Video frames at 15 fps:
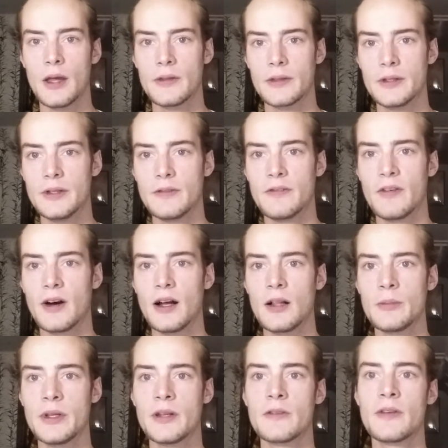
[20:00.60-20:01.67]
and the
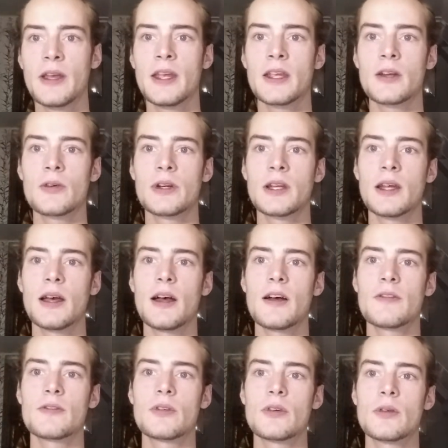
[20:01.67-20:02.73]
defilement of hankering
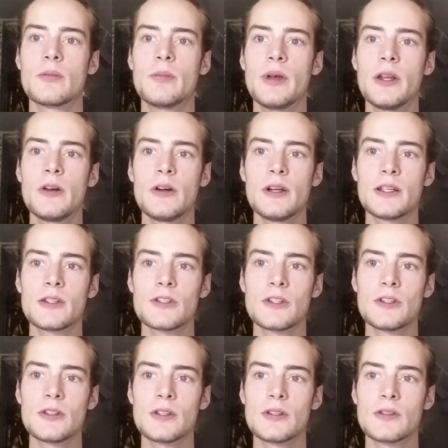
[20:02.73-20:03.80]
after a better
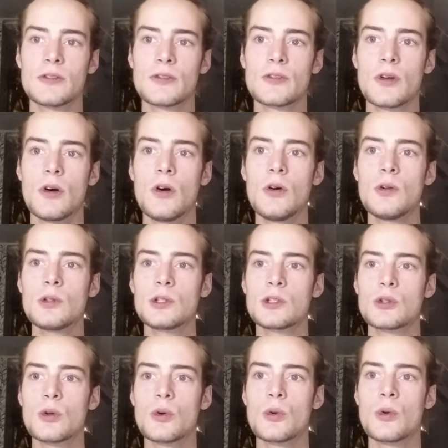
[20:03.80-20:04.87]
existence
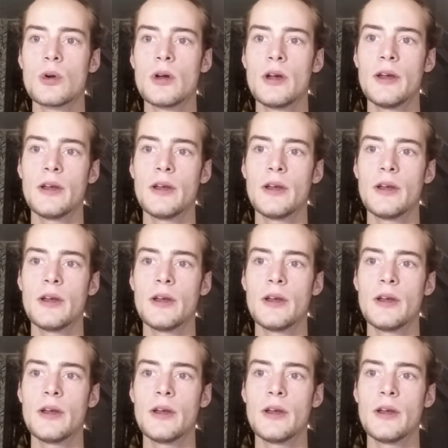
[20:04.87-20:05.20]
also